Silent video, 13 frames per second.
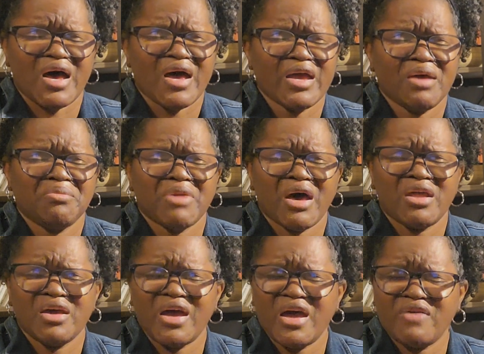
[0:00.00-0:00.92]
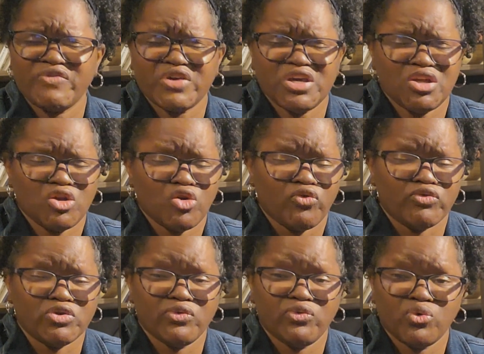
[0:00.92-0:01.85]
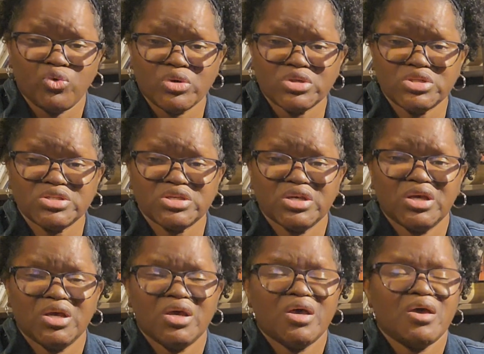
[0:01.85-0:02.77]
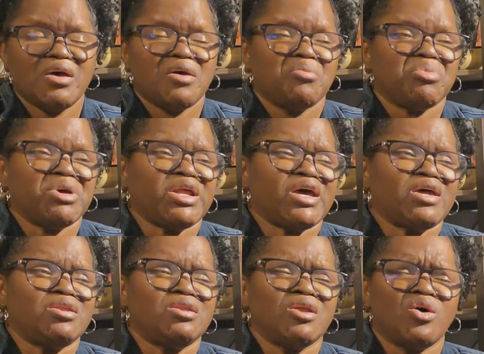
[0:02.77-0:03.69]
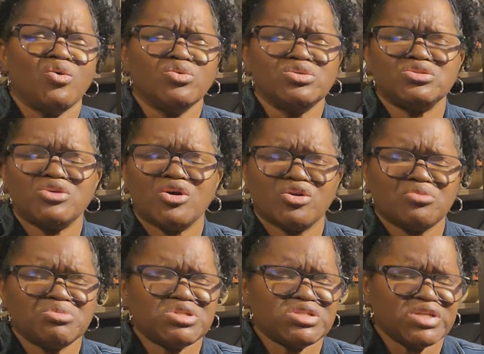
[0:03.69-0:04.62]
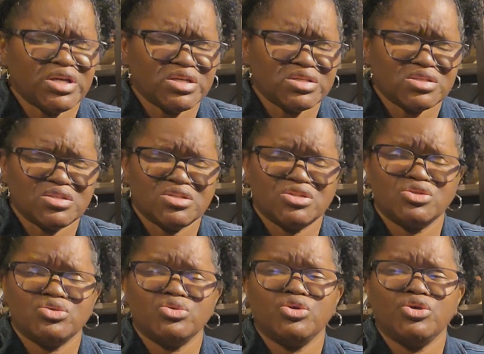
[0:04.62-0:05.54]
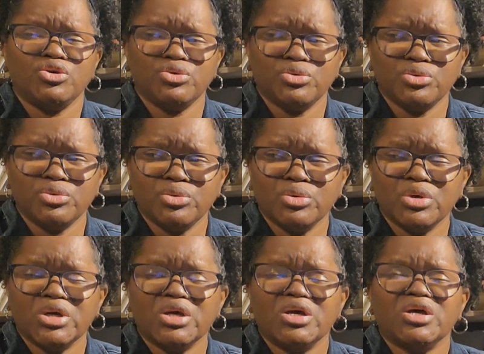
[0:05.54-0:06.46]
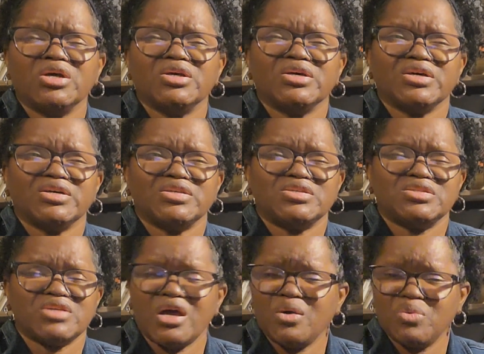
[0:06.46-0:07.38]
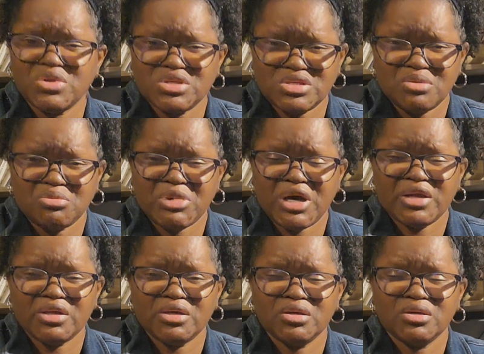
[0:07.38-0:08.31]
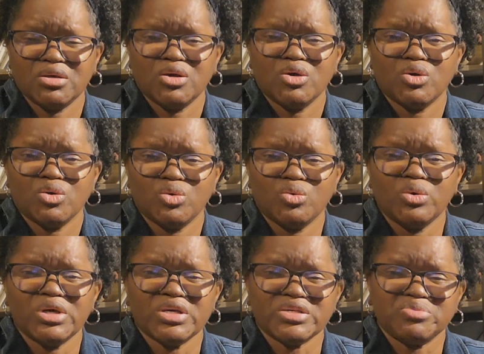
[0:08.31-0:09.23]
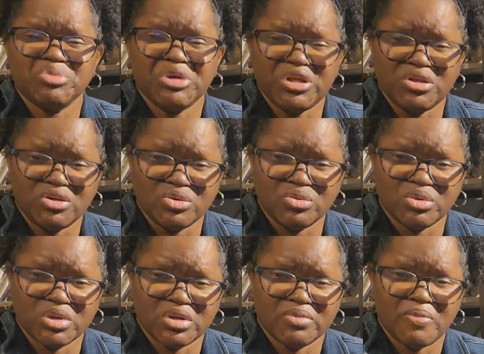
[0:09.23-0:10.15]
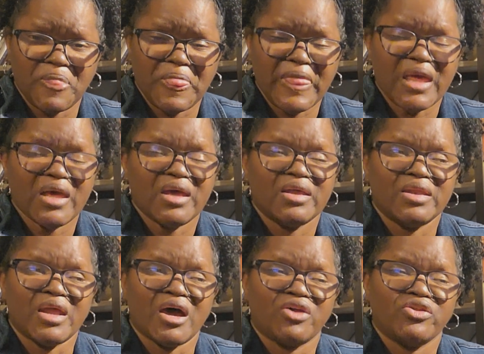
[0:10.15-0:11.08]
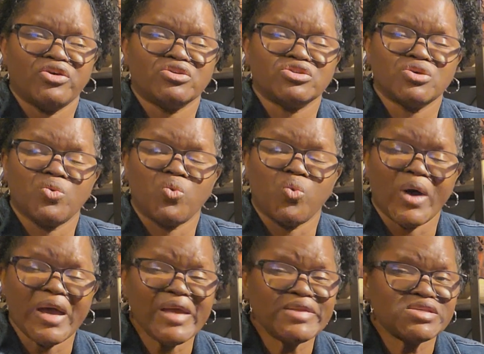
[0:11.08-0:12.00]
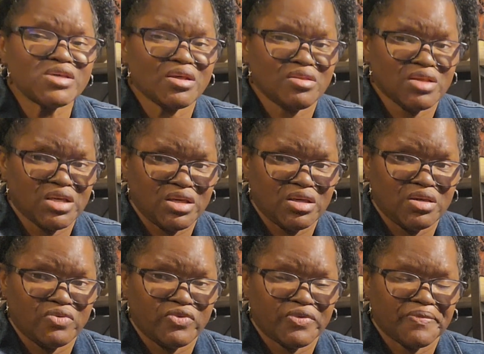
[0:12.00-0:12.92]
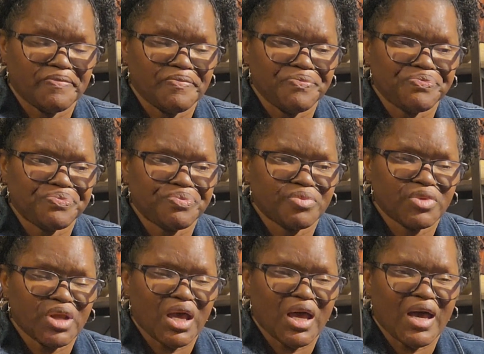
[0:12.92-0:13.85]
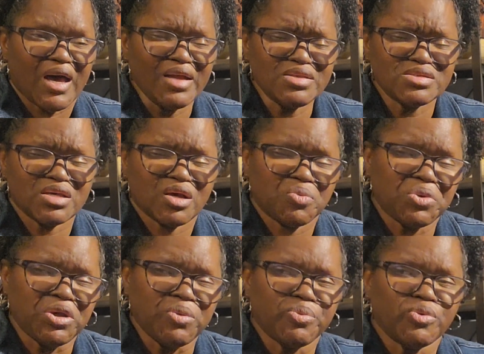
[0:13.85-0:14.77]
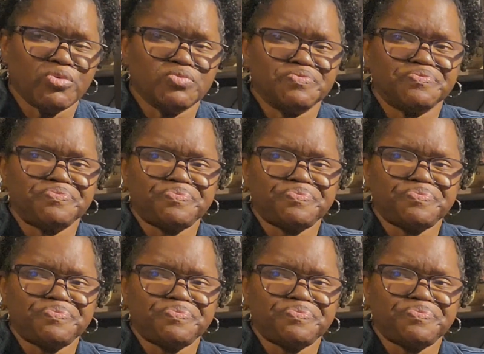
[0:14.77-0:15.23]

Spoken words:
I am not an advocate of divorce, but at no circumstances do you stay with somebody who is beating you up. Now, there's a way to leave. I tell people